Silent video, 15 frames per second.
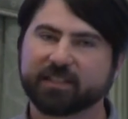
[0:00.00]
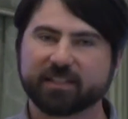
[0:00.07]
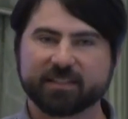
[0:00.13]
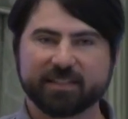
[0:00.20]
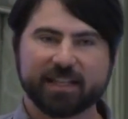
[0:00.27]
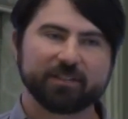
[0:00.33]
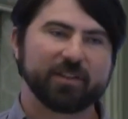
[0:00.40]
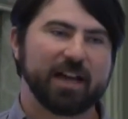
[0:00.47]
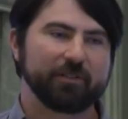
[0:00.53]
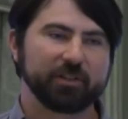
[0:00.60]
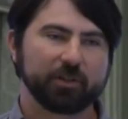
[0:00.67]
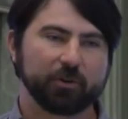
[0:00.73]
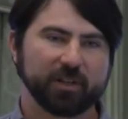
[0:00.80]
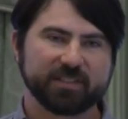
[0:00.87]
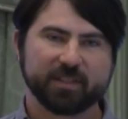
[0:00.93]
instead of
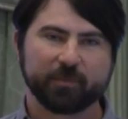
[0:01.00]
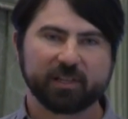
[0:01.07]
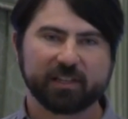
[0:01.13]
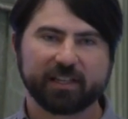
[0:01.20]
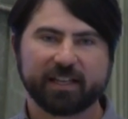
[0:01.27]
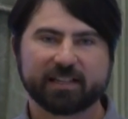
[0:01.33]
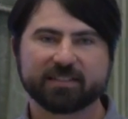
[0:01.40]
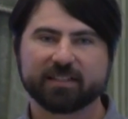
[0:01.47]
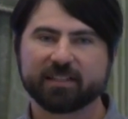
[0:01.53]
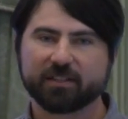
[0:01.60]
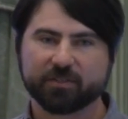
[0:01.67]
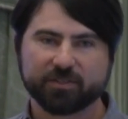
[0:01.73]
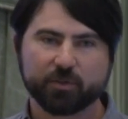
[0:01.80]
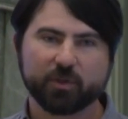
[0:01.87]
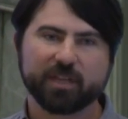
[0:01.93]
having to run something like etcd
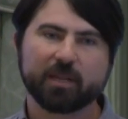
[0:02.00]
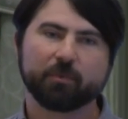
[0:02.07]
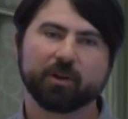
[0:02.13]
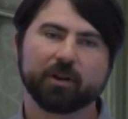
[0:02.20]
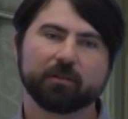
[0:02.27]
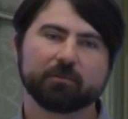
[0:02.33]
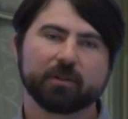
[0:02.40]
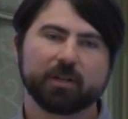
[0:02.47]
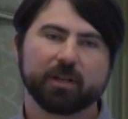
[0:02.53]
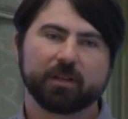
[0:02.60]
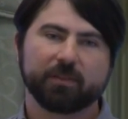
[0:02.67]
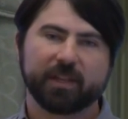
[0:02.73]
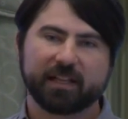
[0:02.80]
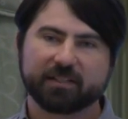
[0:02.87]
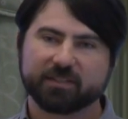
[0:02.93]
or zookeeper
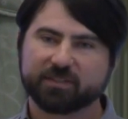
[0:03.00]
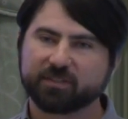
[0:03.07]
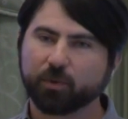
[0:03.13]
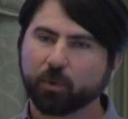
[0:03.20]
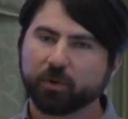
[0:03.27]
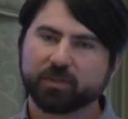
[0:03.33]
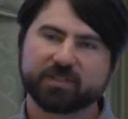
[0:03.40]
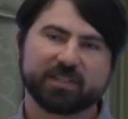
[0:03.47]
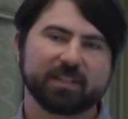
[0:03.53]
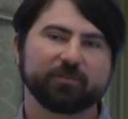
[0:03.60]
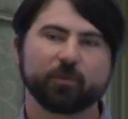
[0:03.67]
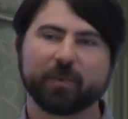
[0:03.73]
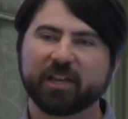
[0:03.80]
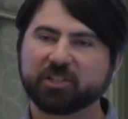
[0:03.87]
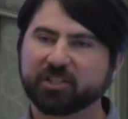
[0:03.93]
that stores
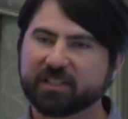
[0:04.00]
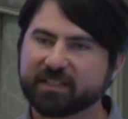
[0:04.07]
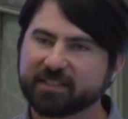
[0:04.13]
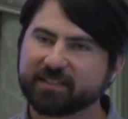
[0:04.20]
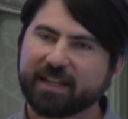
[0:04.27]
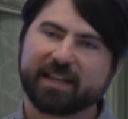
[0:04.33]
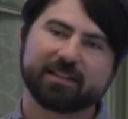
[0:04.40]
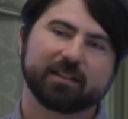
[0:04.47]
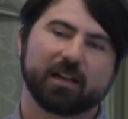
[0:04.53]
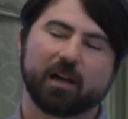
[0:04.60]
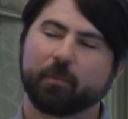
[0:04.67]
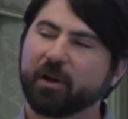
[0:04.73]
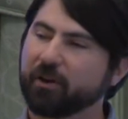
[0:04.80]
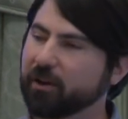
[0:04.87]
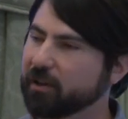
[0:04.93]
information and state
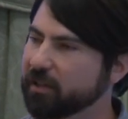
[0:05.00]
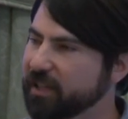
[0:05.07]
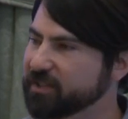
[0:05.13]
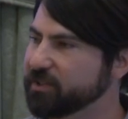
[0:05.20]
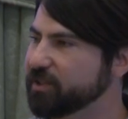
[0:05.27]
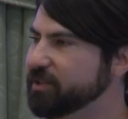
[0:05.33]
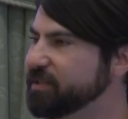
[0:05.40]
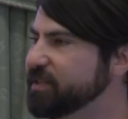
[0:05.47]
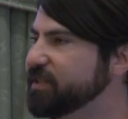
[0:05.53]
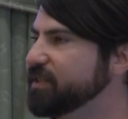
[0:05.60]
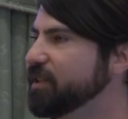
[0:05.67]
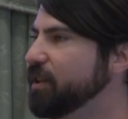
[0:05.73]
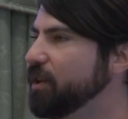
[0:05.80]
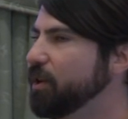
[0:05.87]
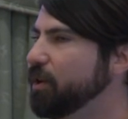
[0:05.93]
about our clusters,
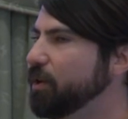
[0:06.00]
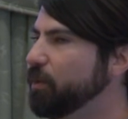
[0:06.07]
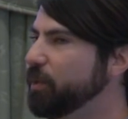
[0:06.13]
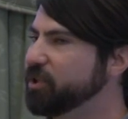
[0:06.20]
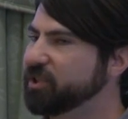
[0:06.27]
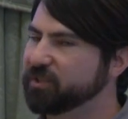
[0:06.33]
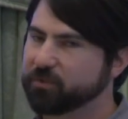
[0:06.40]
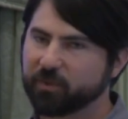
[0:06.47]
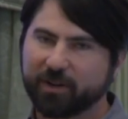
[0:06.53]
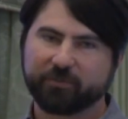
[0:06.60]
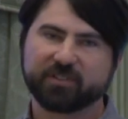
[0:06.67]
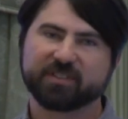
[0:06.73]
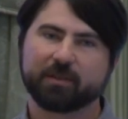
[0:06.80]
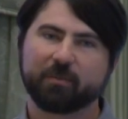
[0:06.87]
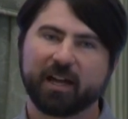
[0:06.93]
we just
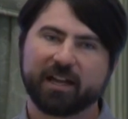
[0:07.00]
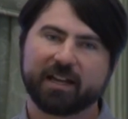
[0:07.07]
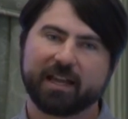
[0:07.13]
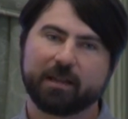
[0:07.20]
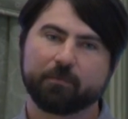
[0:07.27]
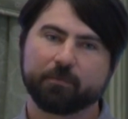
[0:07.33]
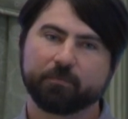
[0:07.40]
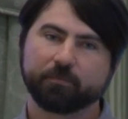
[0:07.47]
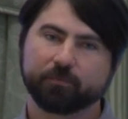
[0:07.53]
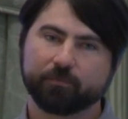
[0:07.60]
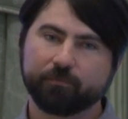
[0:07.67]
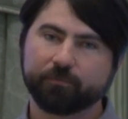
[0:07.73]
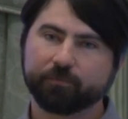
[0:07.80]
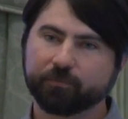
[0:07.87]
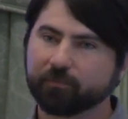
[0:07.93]
reference it by name.